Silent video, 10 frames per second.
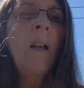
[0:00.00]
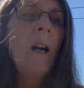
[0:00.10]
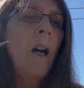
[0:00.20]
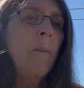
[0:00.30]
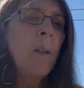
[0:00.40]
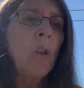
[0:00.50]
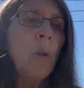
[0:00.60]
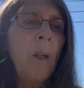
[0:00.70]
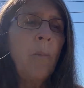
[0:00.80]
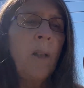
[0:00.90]
I'm not
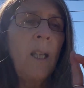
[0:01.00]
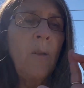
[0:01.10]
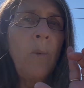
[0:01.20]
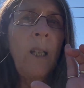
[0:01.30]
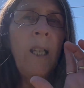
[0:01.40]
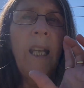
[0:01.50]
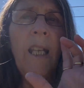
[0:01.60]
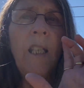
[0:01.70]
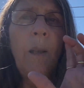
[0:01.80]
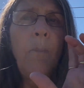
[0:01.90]
talking when they're really
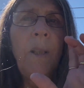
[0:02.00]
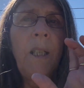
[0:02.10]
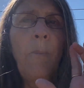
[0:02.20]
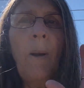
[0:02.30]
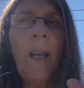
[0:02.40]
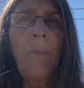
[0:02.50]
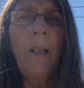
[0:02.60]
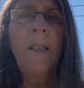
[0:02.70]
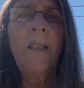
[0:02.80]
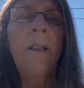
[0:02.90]
itty-bitty
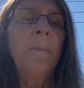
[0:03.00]
babies.